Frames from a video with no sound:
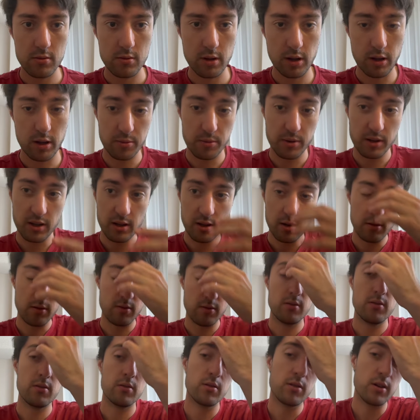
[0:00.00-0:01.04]
There we go.
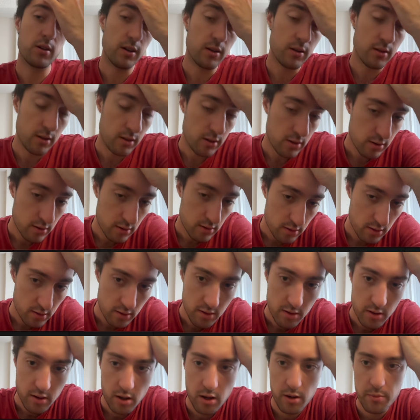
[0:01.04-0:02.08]
Okay.
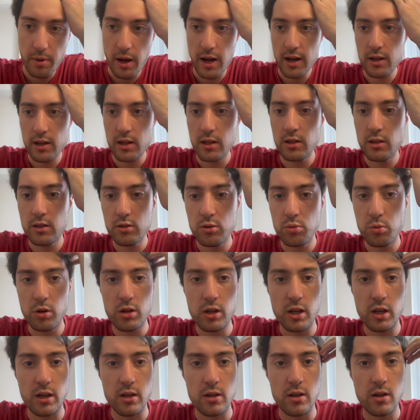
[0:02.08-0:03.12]
Our backend is
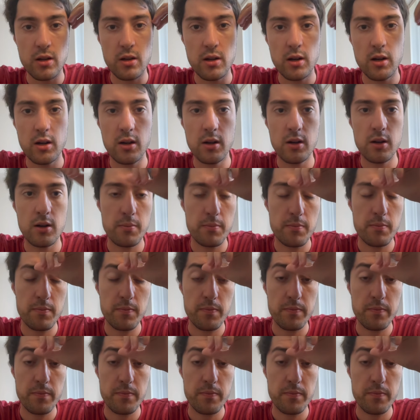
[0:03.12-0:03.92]
working. I'm